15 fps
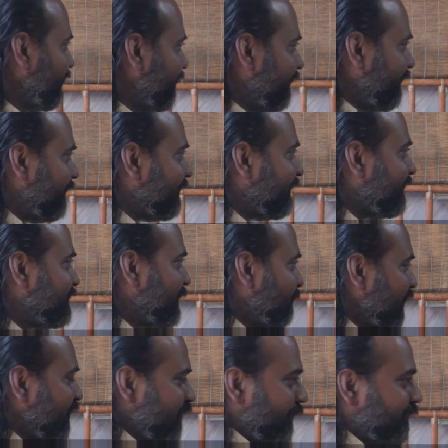Huh?
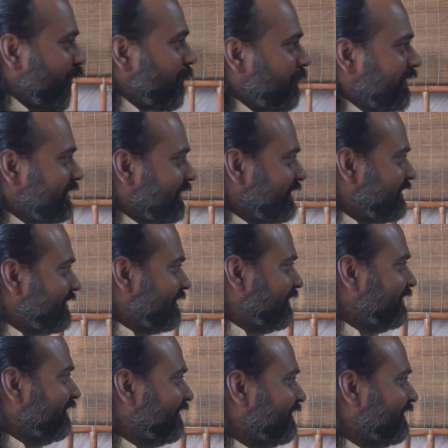Something from the Upanishads?